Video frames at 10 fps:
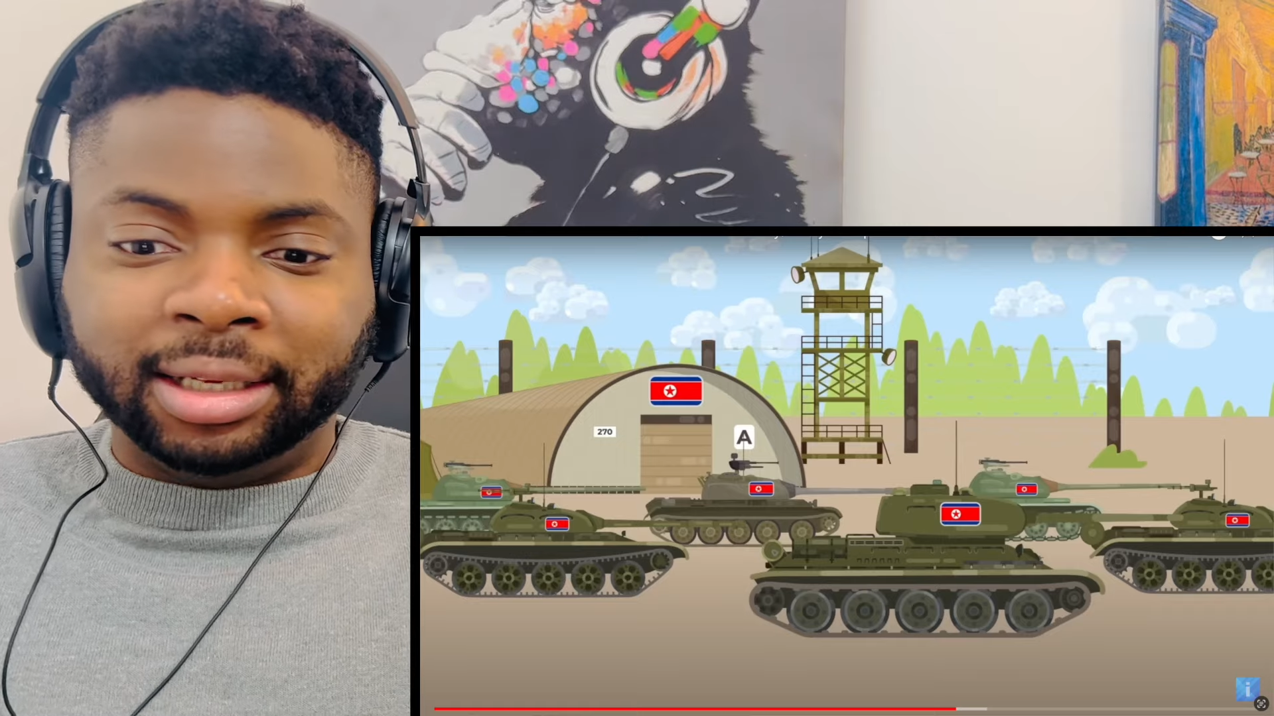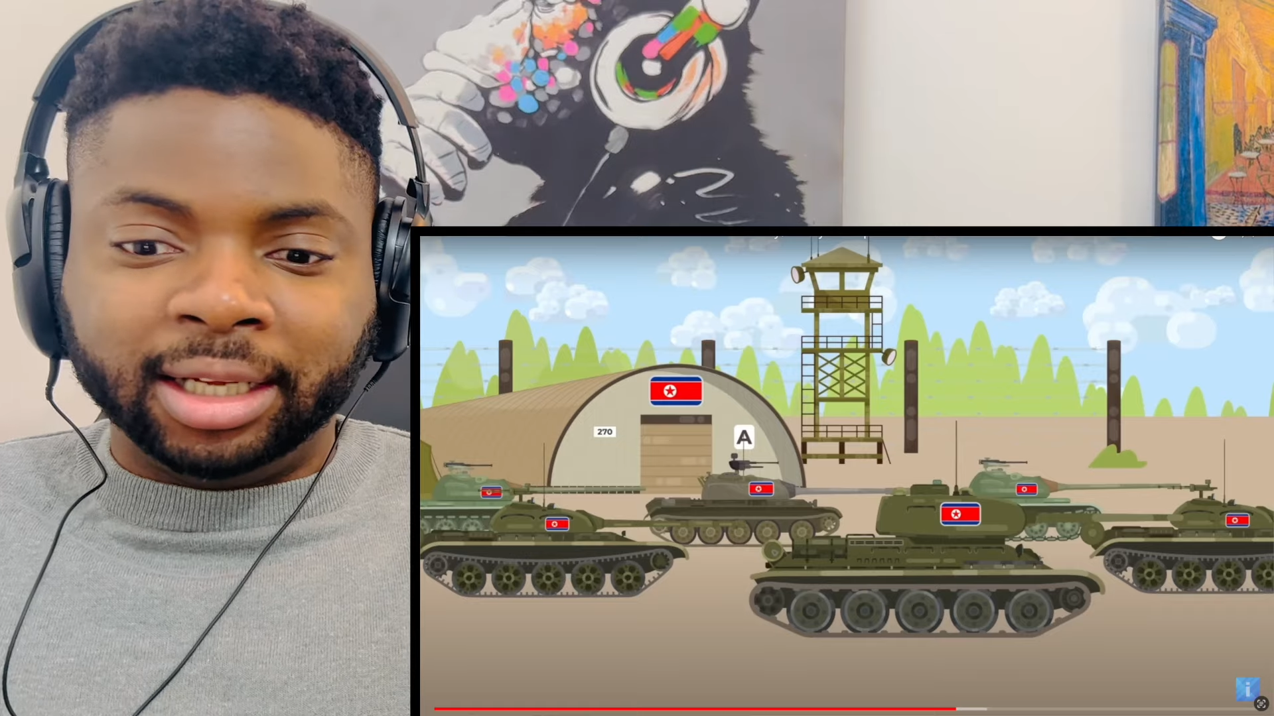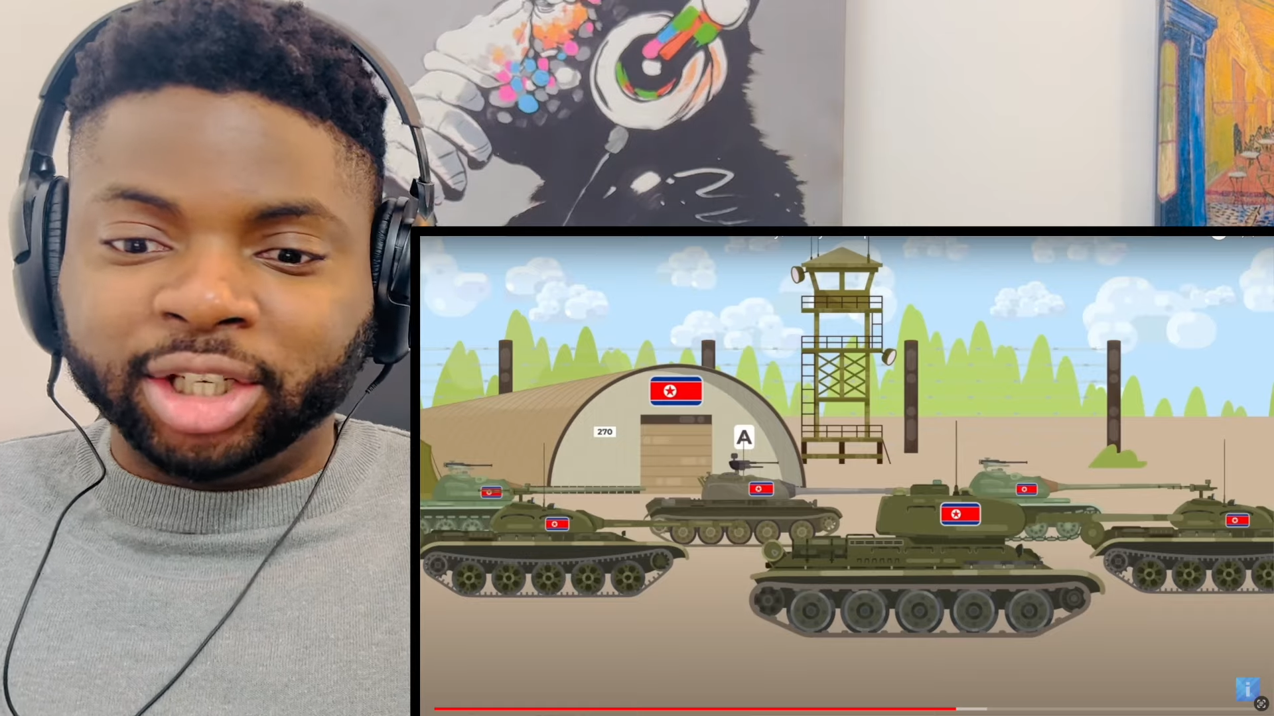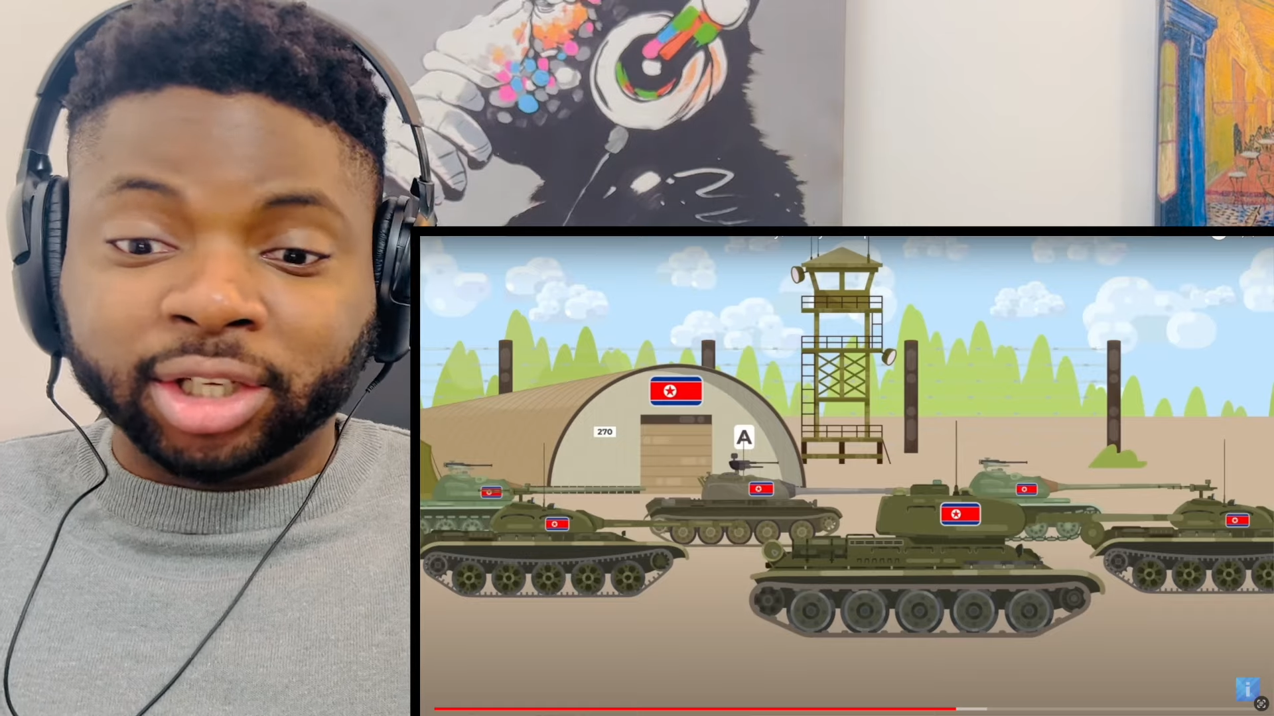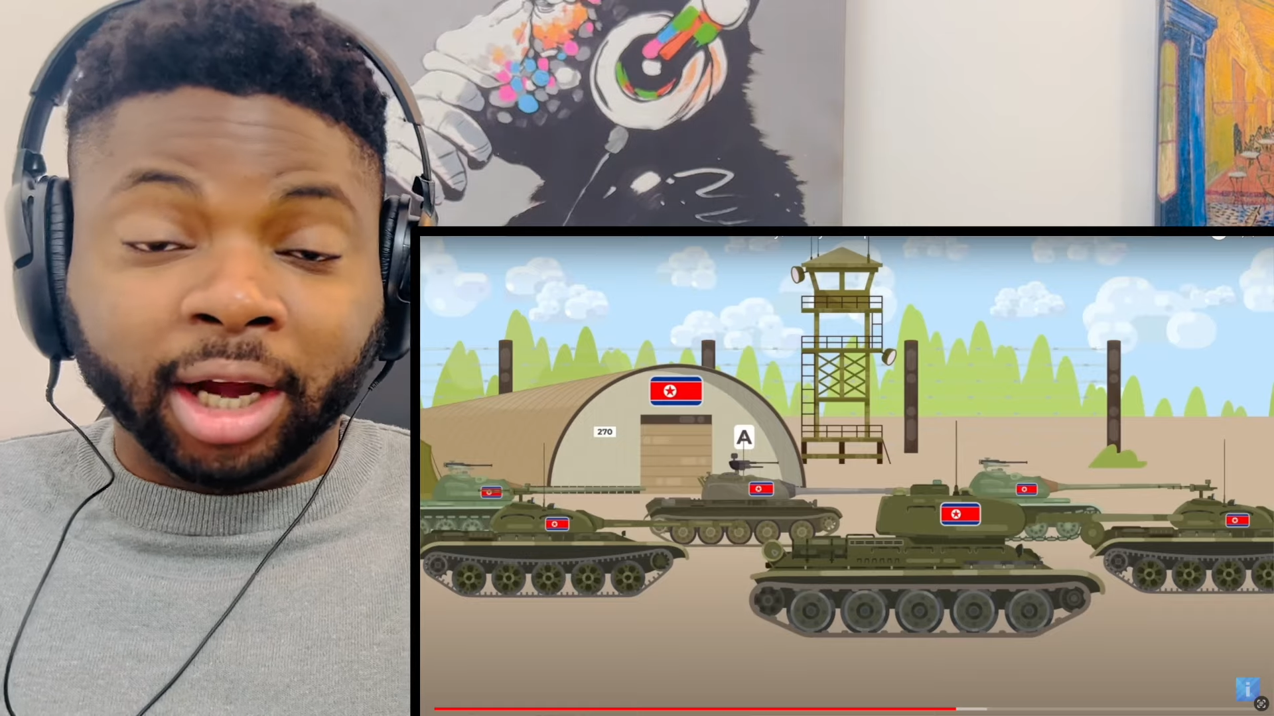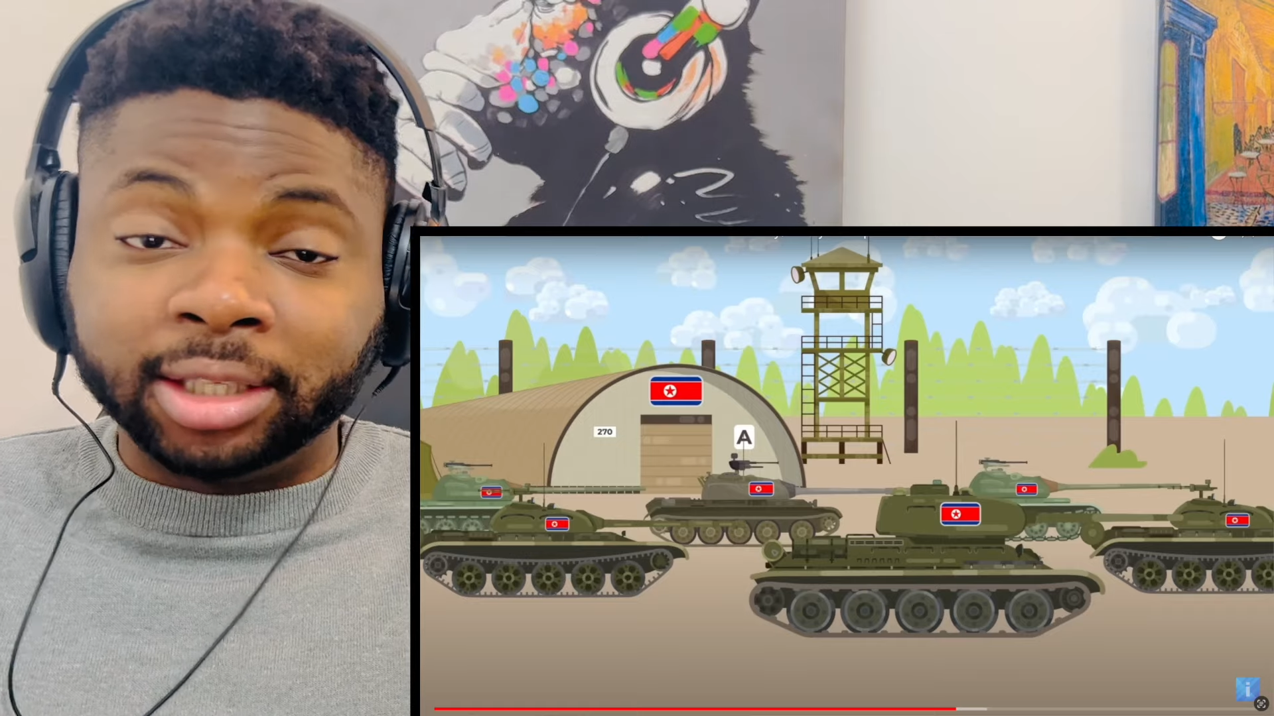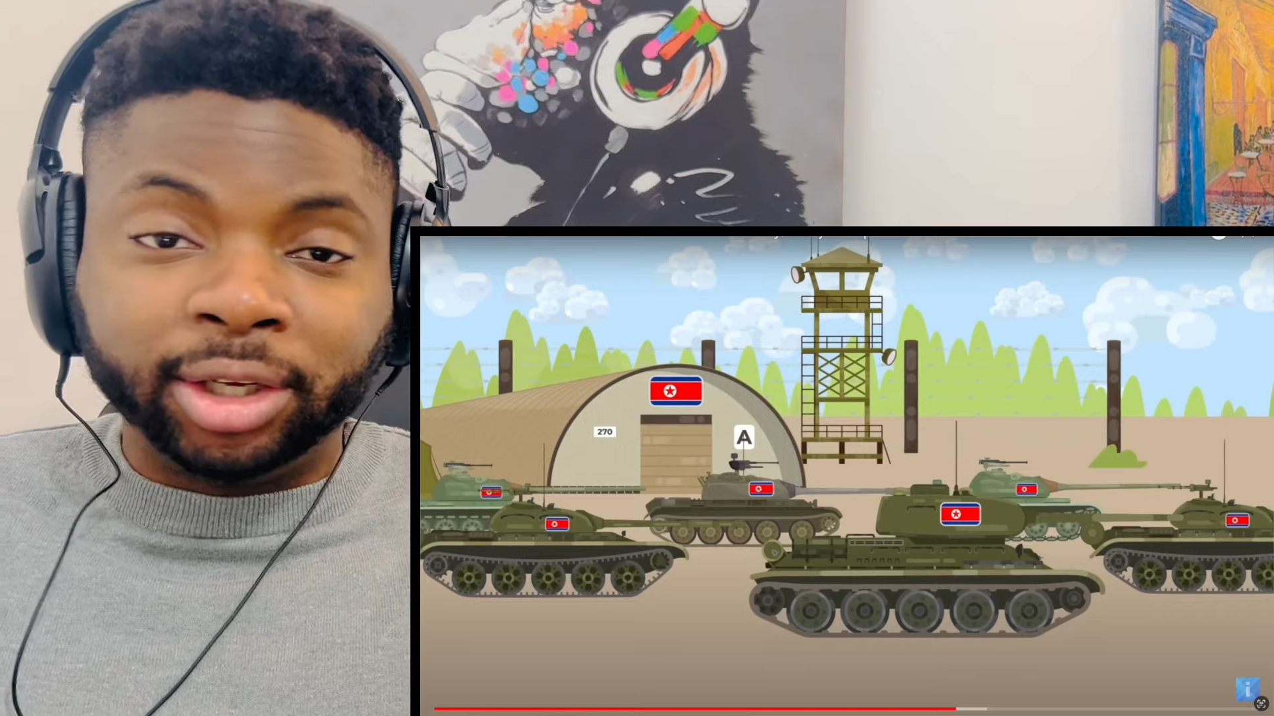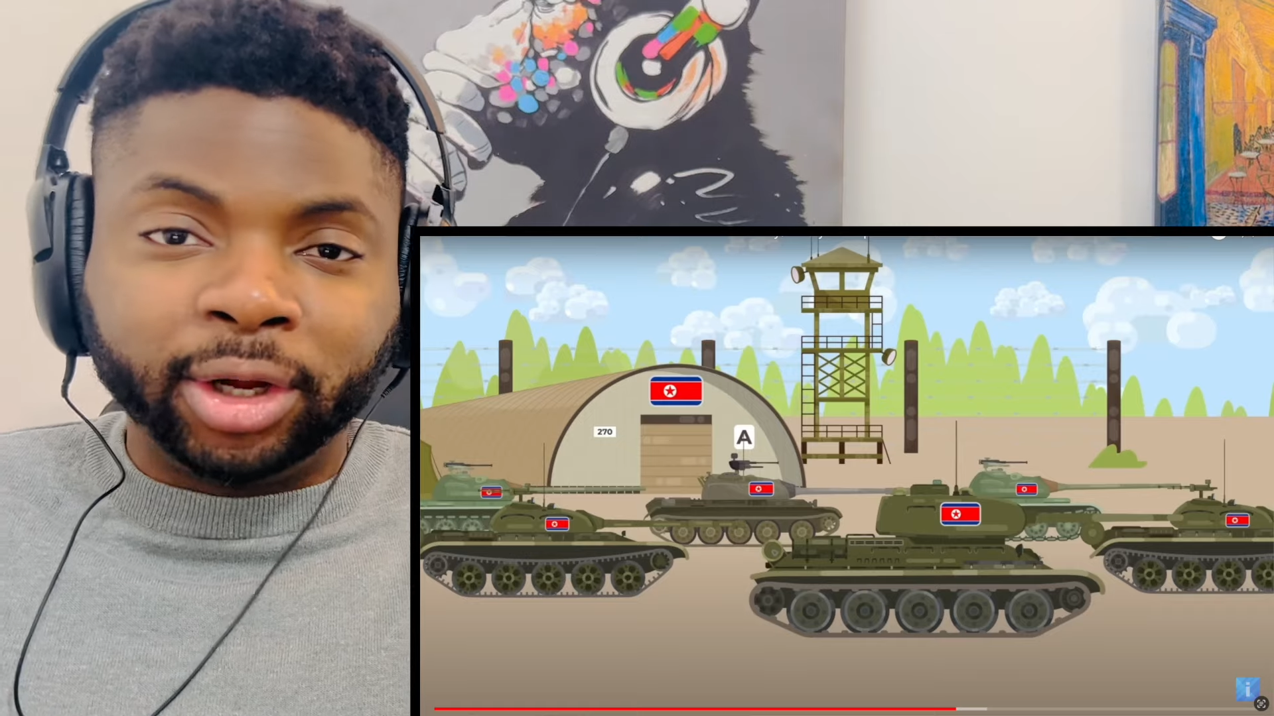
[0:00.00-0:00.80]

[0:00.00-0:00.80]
I just I don't